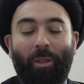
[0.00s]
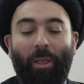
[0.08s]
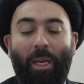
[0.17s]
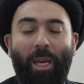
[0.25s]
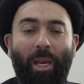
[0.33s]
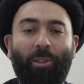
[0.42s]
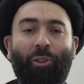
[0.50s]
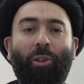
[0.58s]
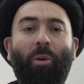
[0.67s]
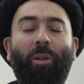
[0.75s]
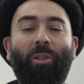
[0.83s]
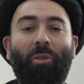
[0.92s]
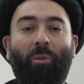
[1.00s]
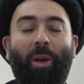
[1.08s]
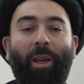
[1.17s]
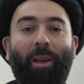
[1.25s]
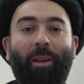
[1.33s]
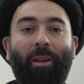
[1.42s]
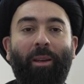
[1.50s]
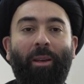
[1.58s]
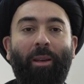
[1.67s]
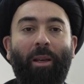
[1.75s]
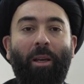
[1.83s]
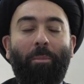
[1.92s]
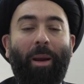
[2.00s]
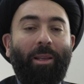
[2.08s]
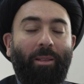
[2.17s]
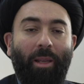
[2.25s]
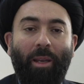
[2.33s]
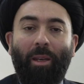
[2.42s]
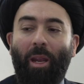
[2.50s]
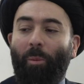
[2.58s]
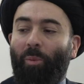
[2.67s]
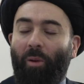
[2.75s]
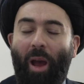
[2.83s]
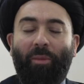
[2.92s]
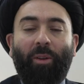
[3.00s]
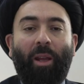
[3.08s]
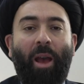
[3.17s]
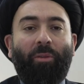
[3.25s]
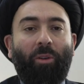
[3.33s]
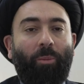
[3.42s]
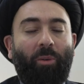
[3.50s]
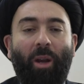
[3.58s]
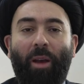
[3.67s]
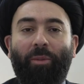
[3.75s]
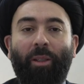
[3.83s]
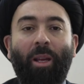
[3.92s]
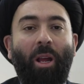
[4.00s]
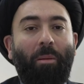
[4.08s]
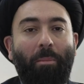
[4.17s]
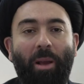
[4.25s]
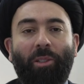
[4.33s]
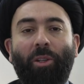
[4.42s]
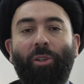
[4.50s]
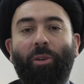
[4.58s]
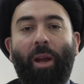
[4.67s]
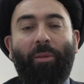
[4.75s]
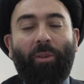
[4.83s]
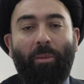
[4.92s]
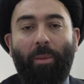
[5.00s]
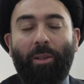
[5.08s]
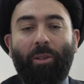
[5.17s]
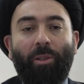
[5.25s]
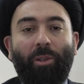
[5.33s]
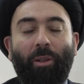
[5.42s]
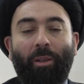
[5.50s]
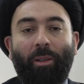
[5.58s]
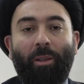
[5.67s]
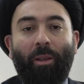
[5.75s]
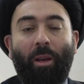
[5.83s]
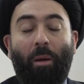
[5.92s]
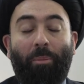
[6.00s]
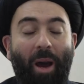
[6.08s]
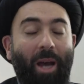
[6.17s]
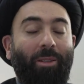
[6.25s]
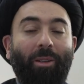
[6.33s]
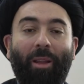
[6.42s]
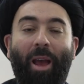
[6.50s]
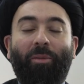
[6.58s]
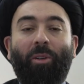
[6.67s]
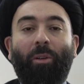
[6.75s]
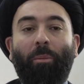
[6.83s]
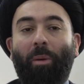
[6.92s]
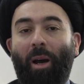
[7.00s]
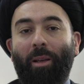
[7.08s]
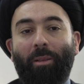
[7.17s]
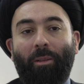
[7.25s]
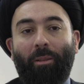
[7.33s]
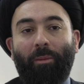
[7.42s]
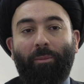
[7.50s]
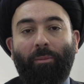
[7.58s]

He has shown us the way by sending prophet after prophet, messenger after messenger, apostle after apostle.